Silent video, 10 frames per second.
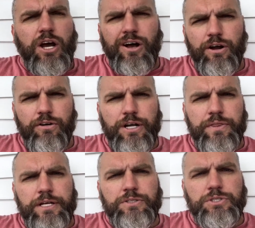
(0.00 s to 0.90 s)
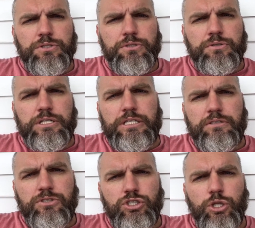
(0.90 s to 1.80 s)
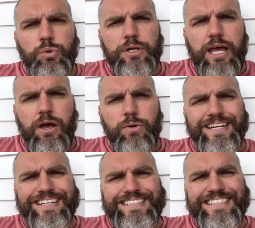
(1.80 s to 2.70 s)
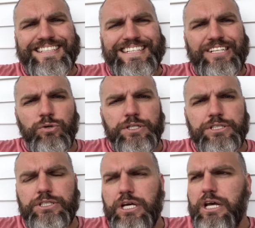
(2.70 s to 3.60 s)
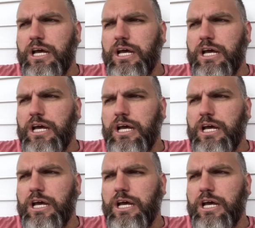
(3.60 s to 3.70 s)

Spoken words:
of hung around there, so slowed down in its decrease.